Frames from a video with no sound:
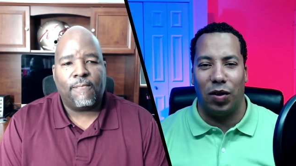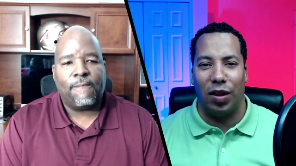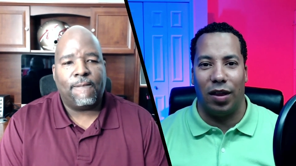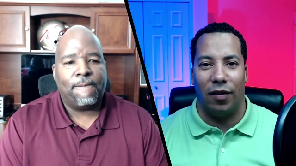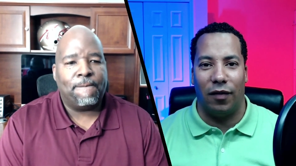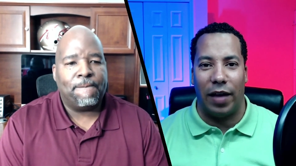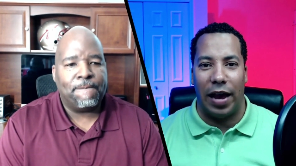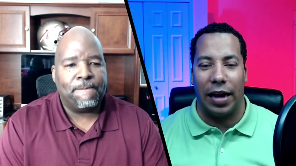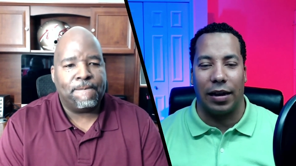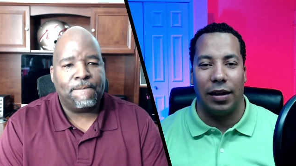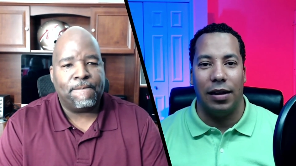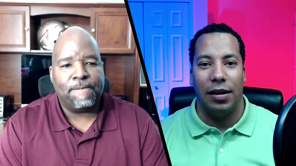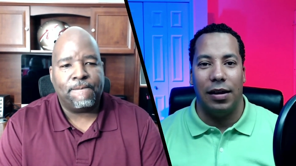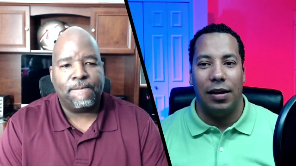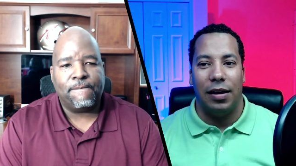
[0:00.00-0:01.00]
Speaker 1: in the
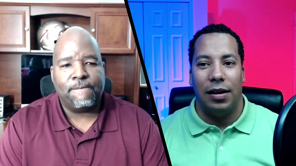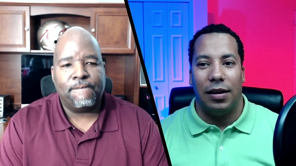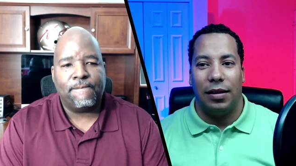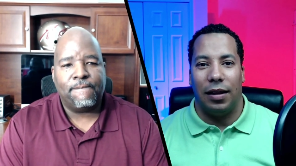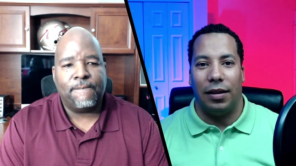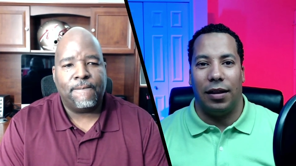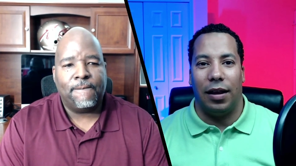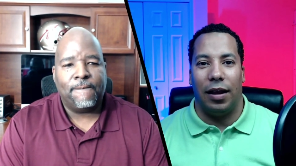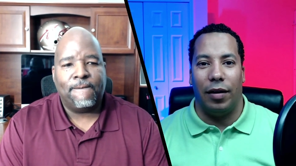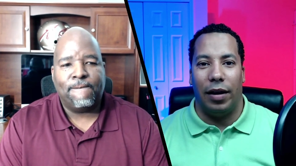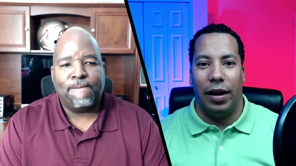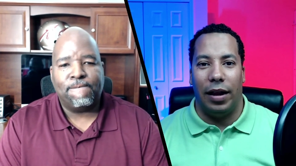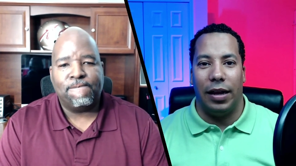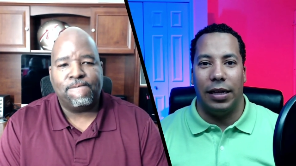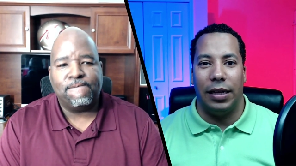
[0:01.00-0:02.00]
fact that there
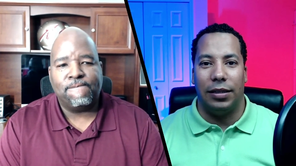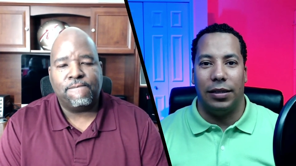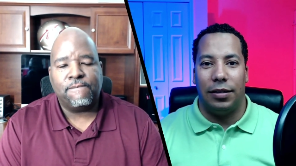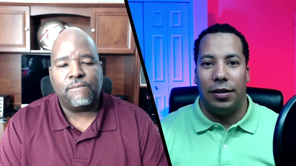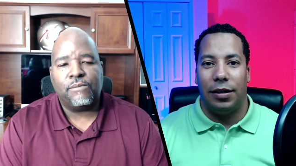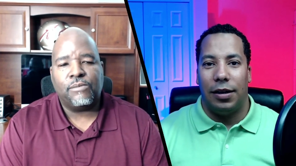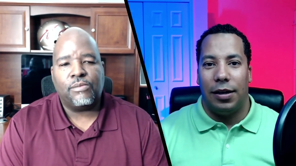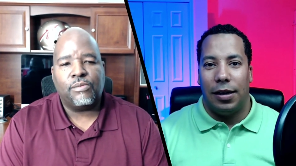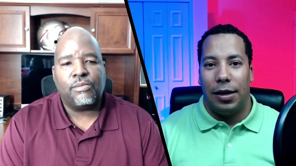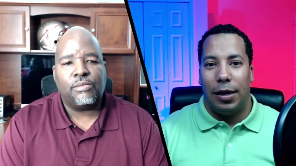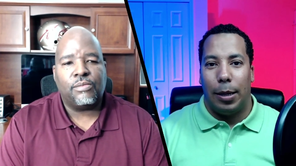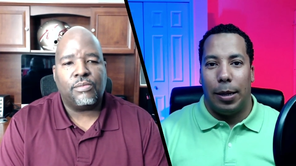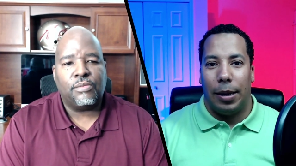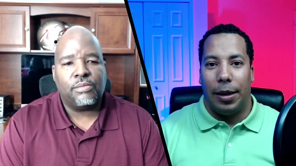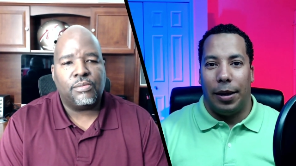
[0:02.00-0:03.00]
is
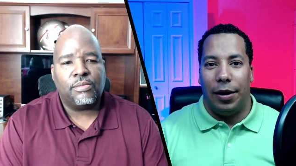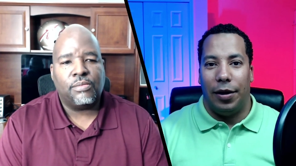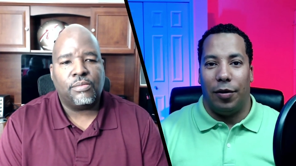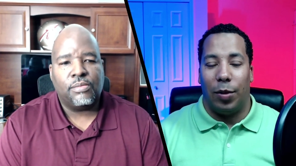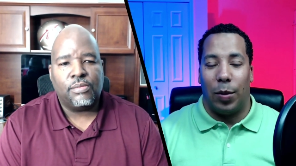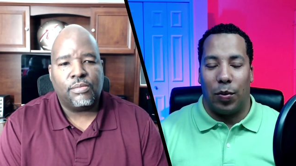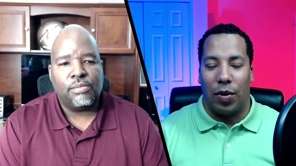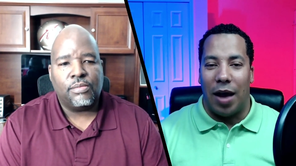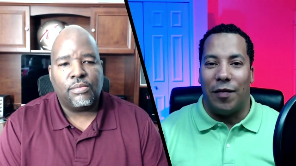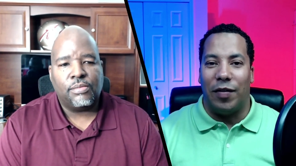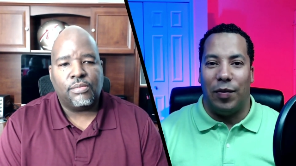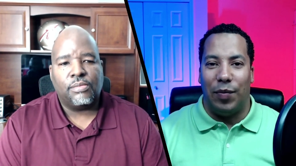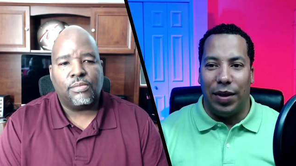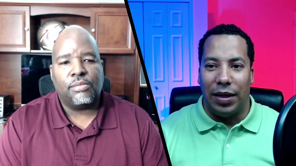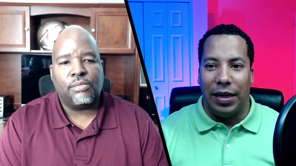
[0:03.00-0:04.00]
you know the
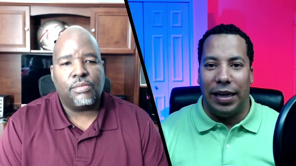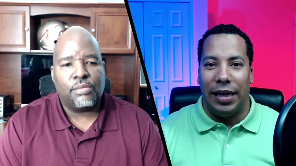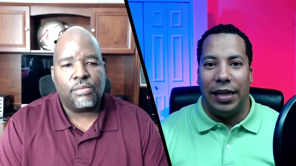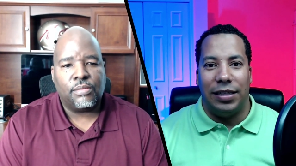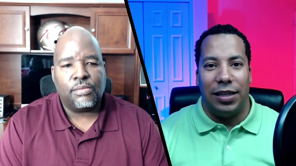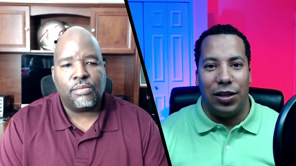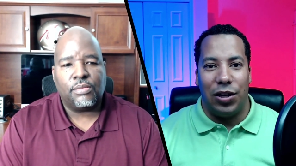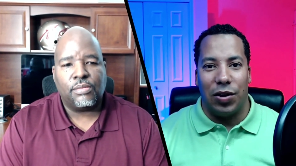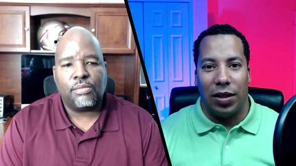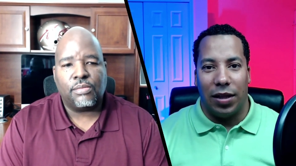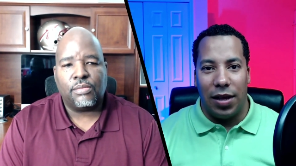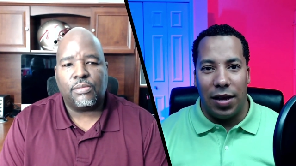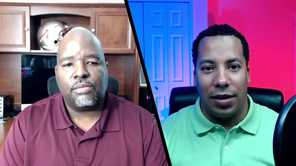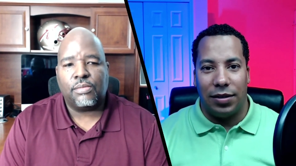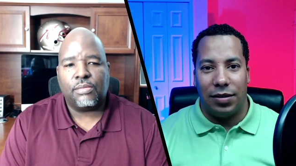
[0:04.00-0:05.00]
profitability is in your
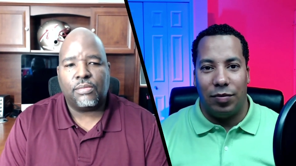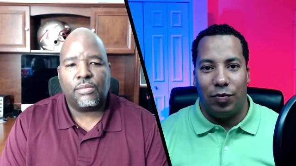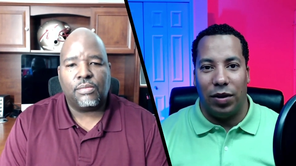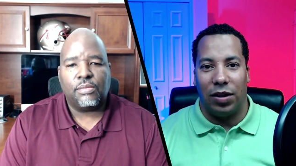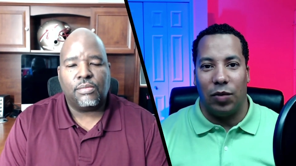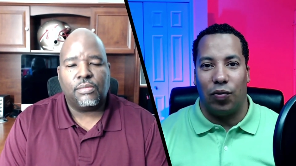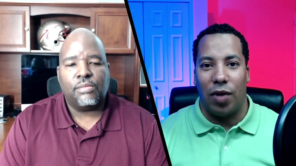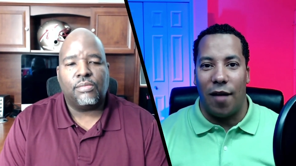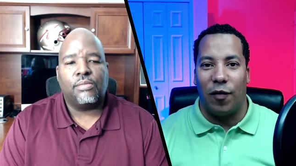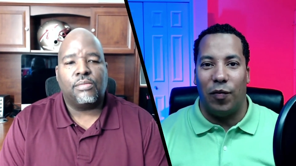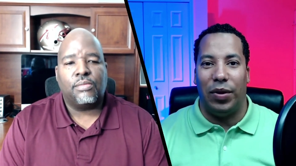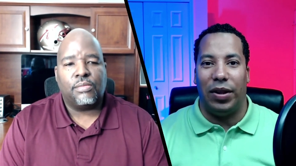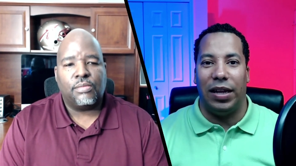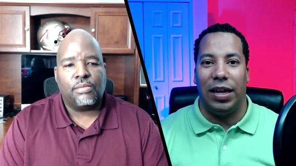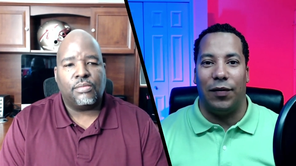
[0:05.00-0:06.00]
list, but the
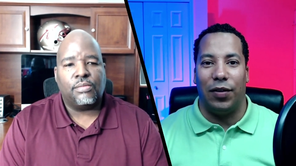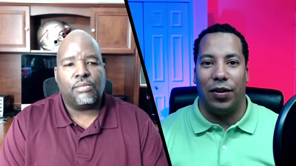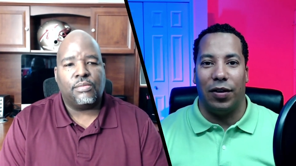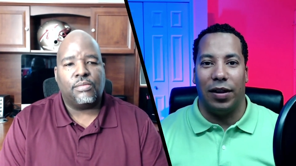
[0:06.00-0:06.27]
profitability of your